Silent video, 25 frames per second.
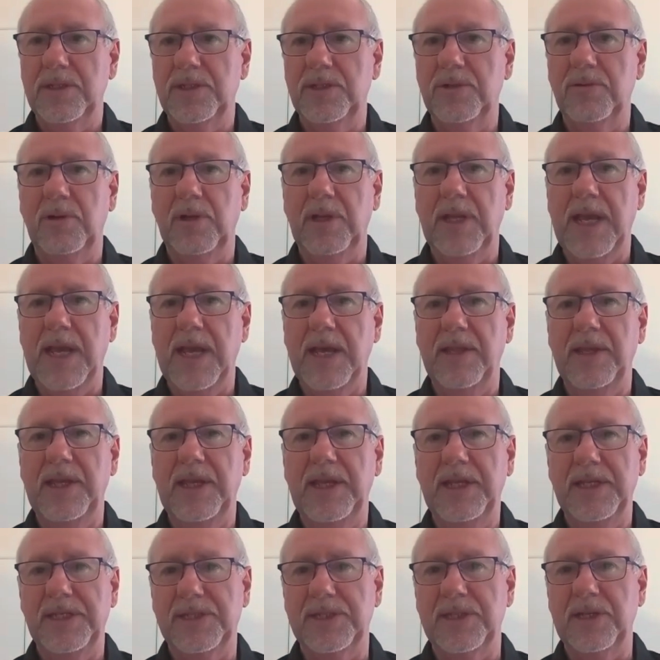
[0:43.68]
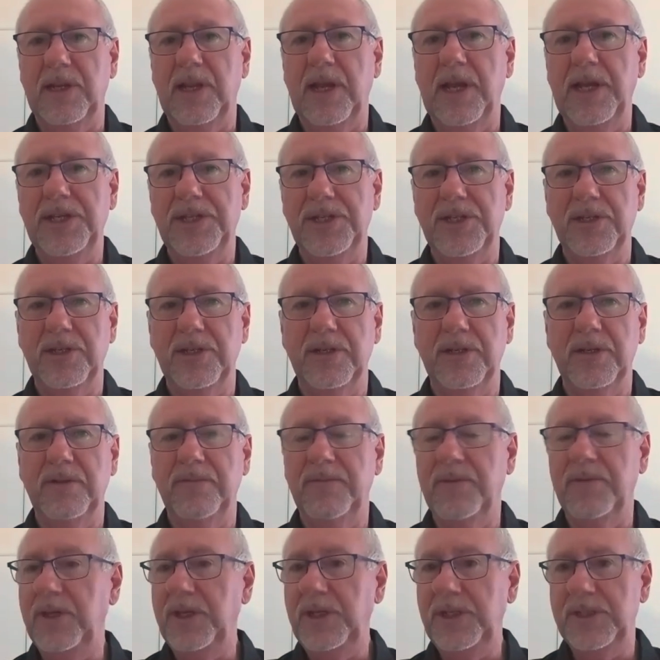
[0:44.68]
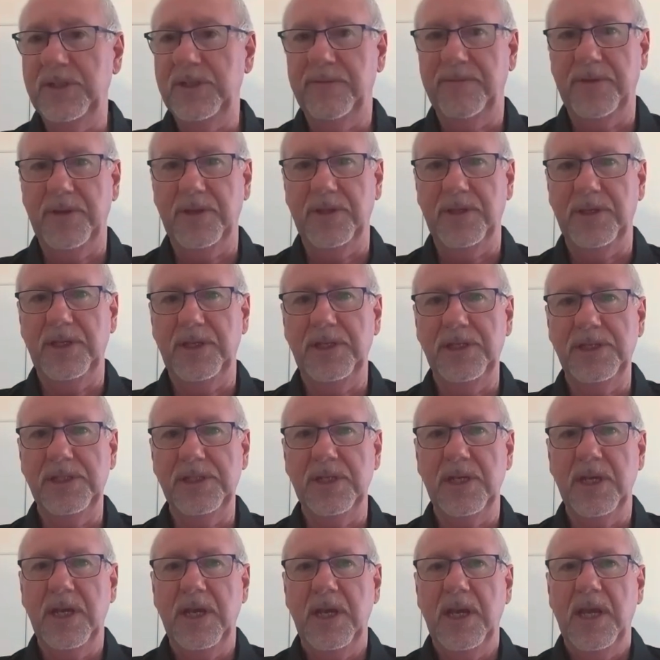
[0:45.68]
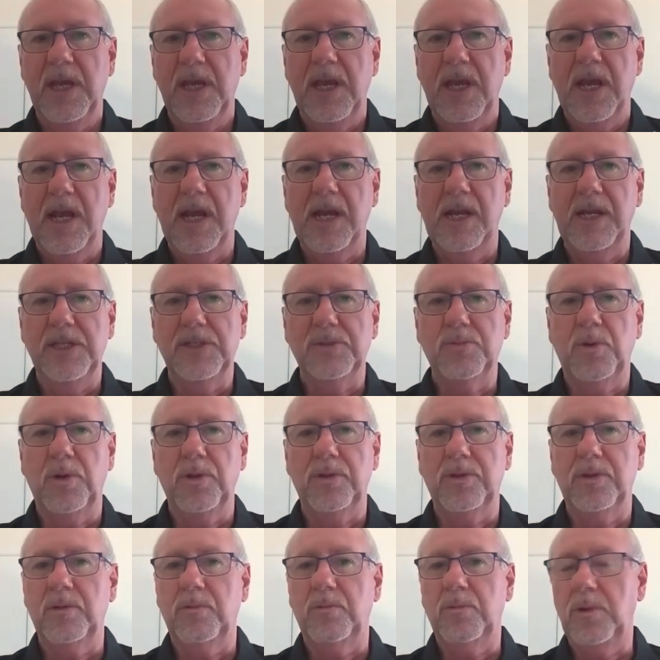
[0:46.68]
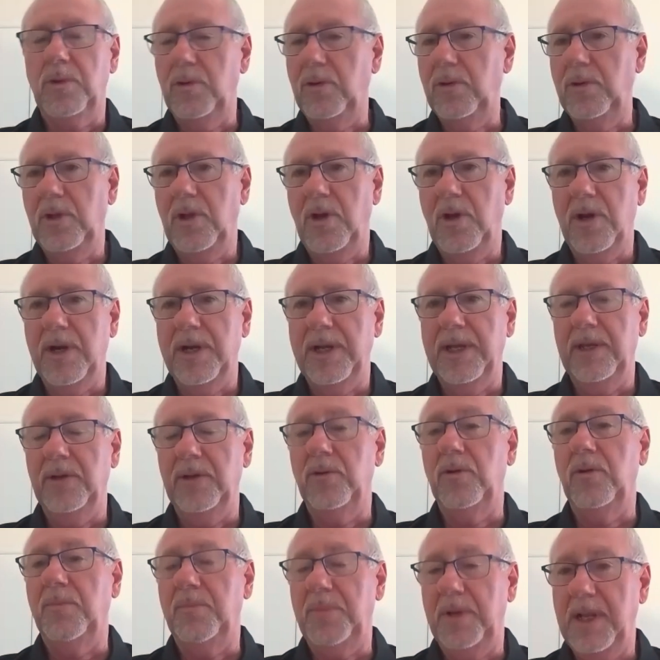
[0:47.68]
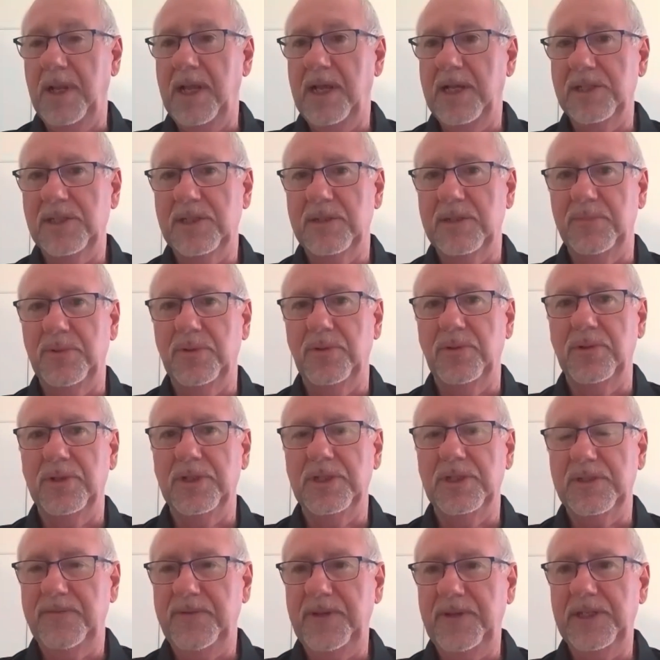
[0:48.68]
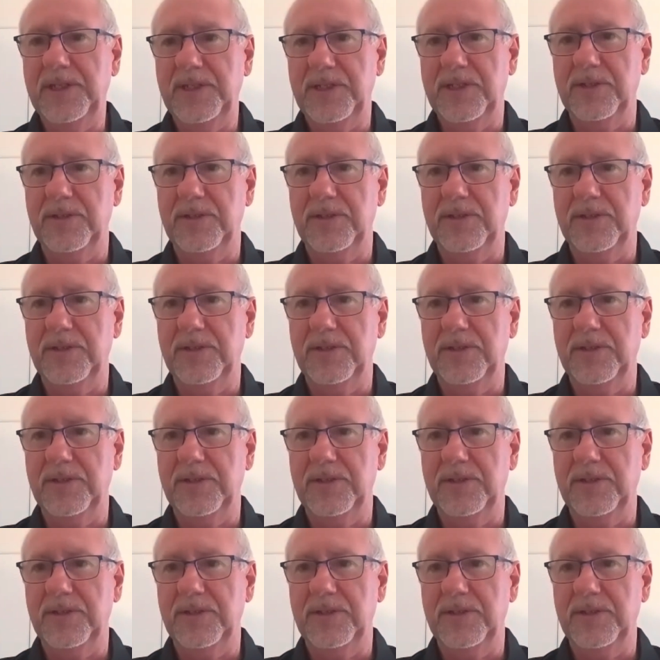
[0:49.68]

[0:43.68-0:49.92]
to allow the installation of each of these, and is what the wall lining or plasterboard is fixed